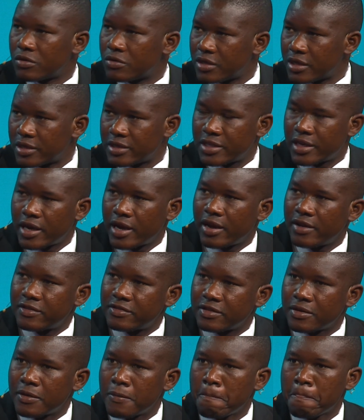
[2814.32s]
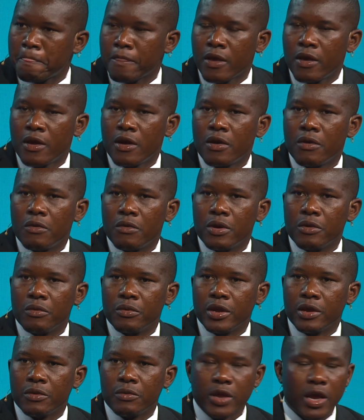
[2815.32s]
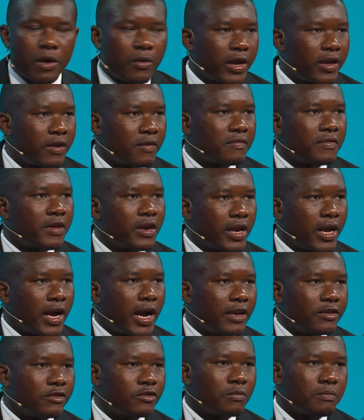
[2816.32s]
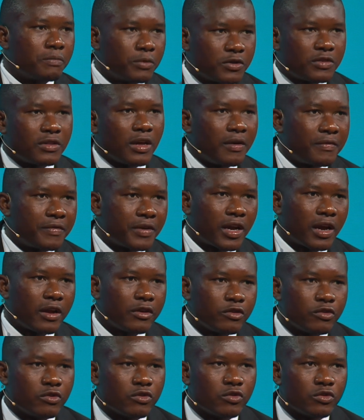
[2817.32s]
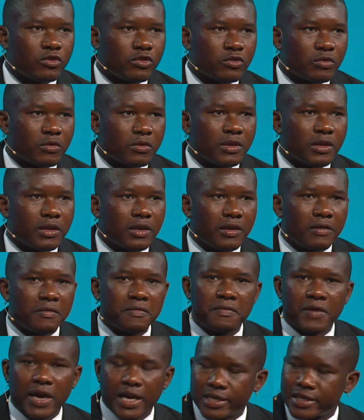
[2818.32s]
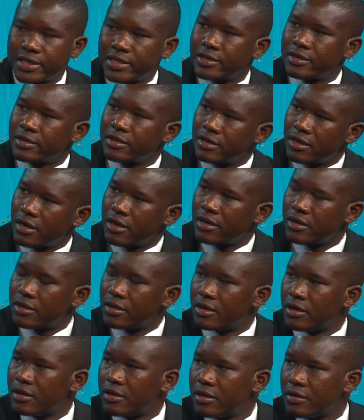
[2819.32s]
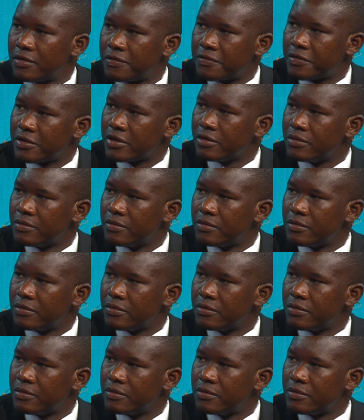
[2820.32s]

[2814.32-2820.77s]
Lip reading: the DRC, we are working very hard to push the African Union to effect the free